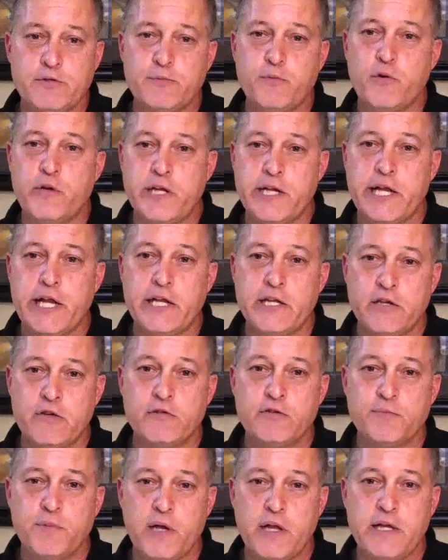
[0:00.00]
pointing at you
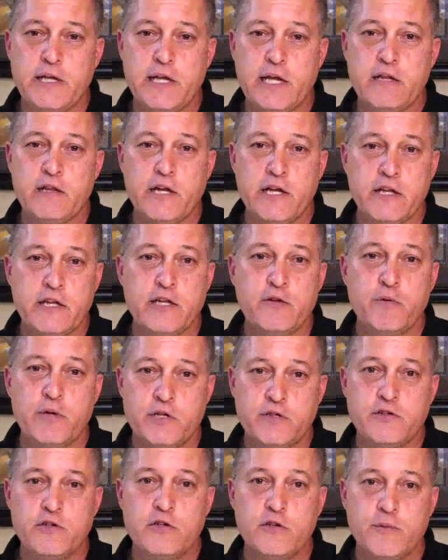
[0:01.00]
is probably not likely you want to
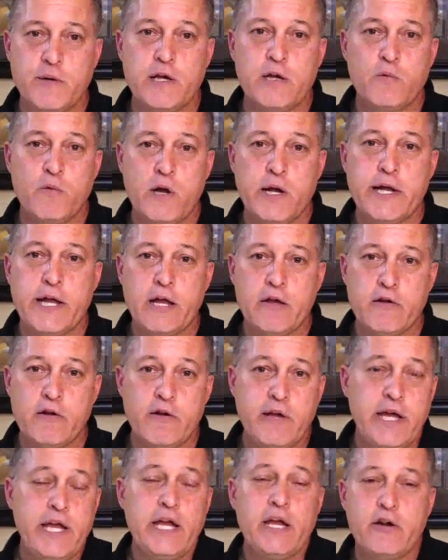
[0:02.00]
turn around and walk out and go,
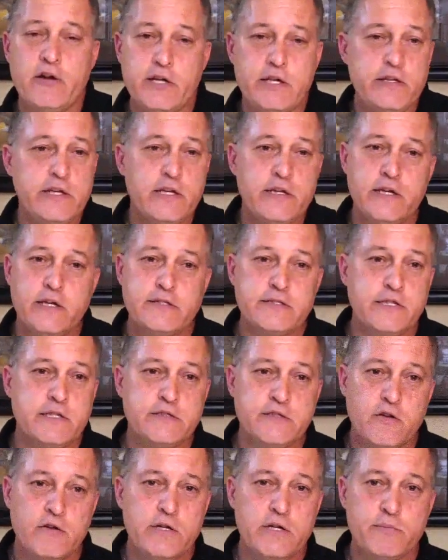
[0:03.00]
hey, I already did this. Let's
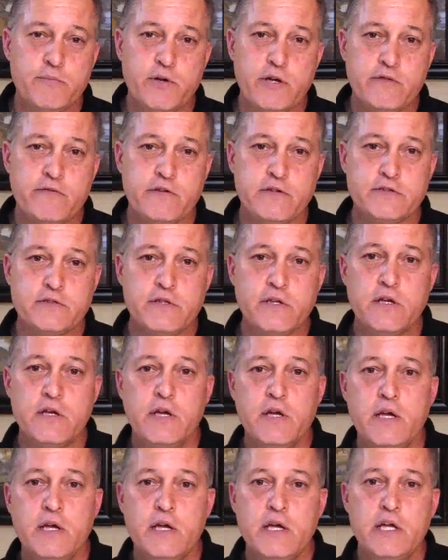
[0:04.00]
go get breakfast.
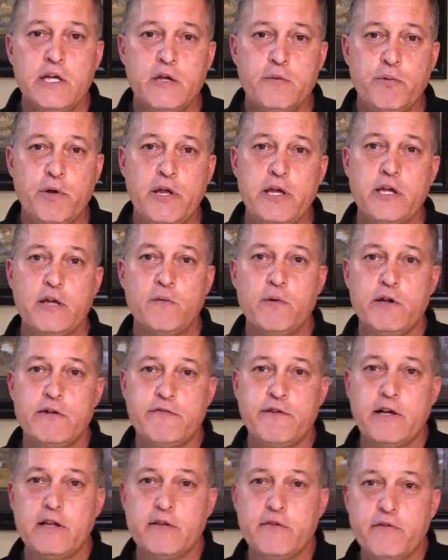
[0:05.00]
You're probably going to want to
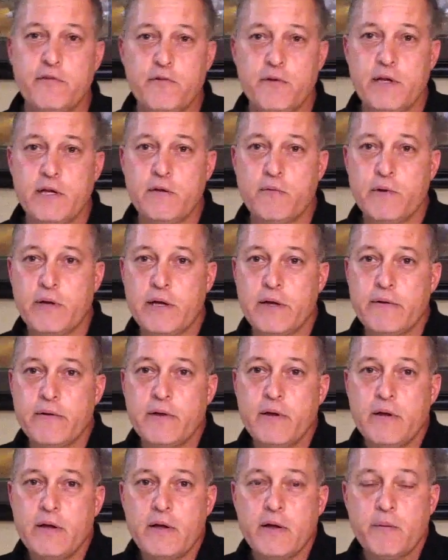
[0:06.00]
follow through anyway.
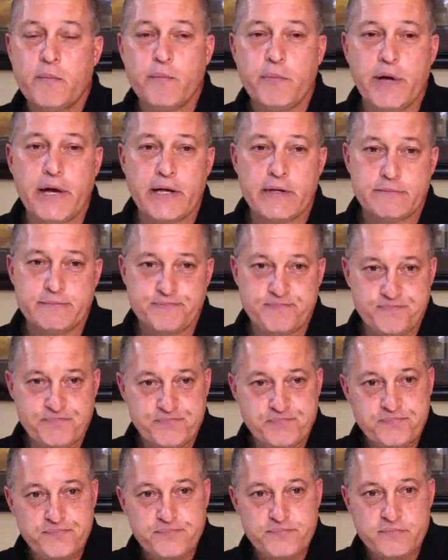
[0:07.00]
But
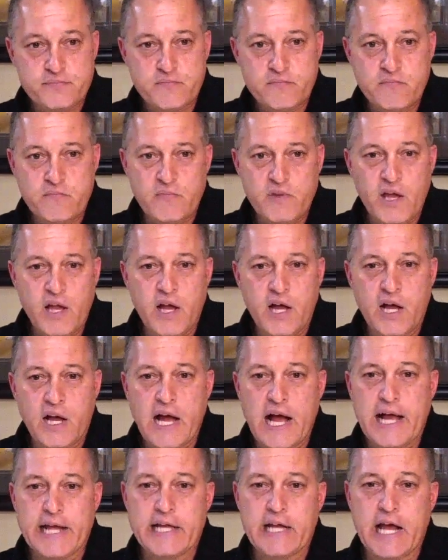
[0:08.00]
uh,
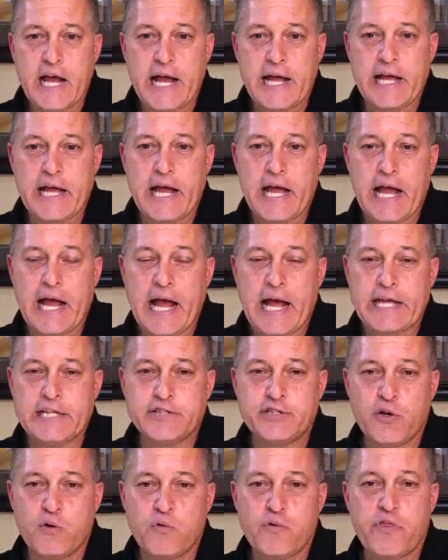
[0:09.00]
I, I, I
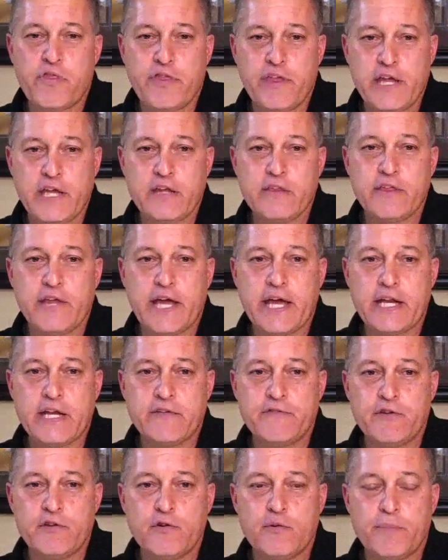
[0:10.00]
don't think that
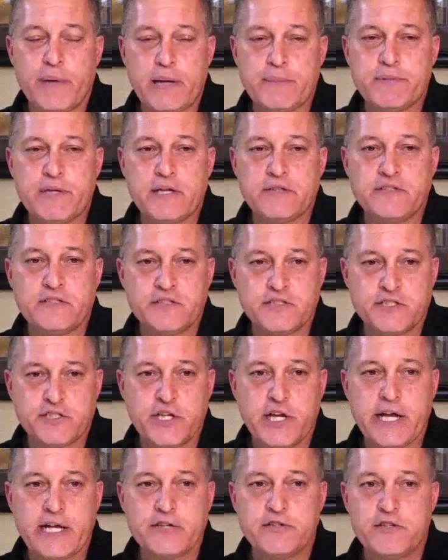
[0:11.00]
if you were baptized as a
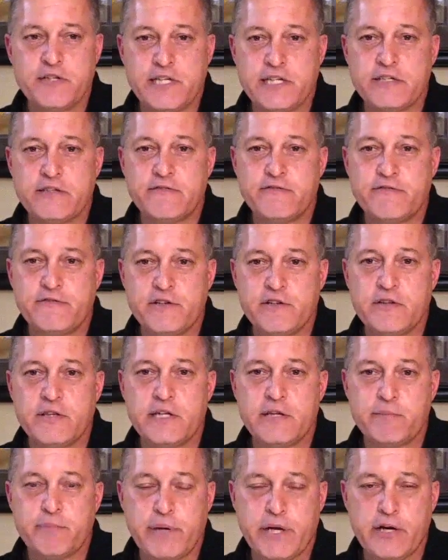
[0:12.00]
child, you need to feel the
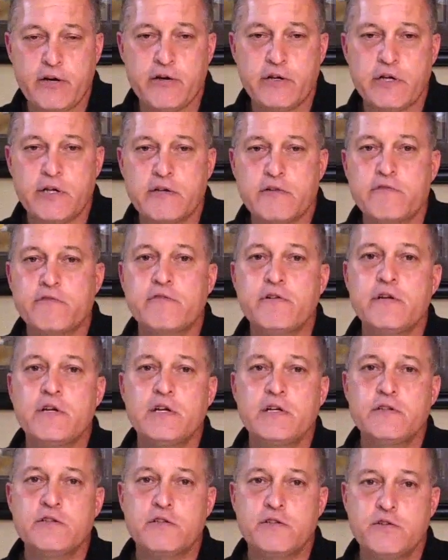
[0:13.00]
imperative
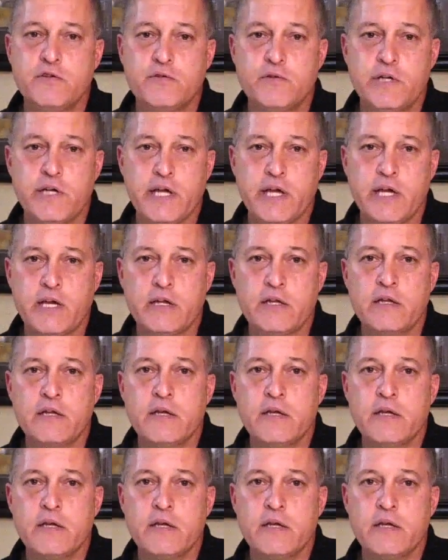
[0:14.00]
to do it again.